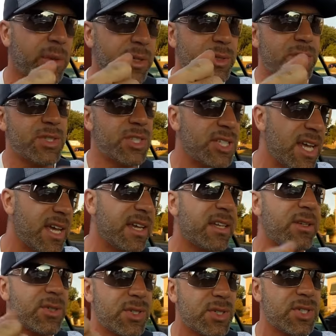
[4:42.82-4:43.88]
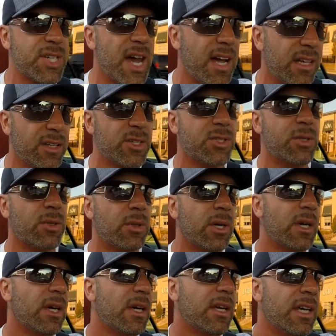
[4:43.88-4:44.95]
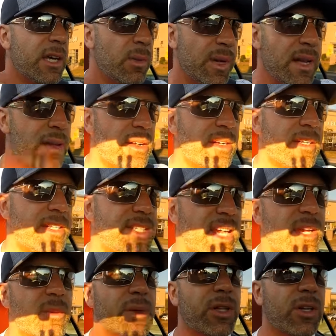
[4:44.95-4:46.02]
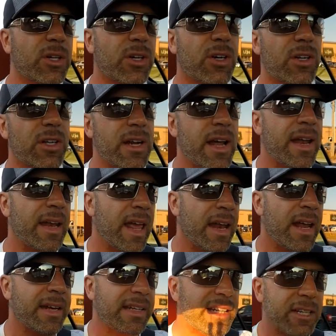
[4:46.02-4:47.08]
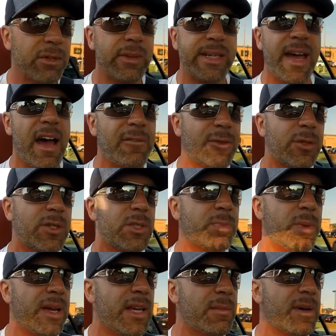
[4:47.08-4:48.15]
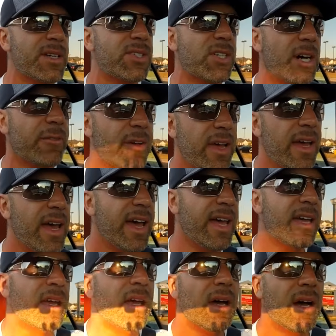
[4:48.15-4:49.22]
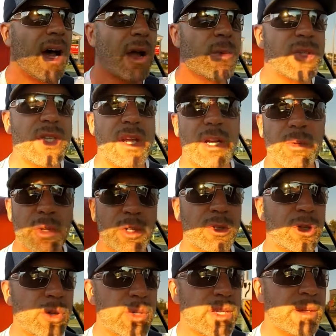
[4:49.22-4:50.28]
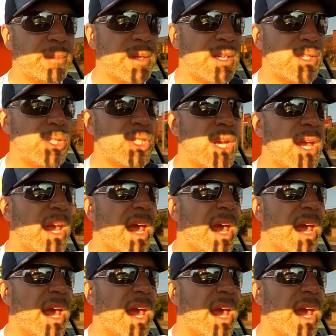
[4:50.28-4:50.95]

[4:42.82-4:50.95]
well, there's a steak and there's a salad, so he went out on a date with a girl, and I and I'd literally have to explain to myself, hey, I was on a recruiting binge,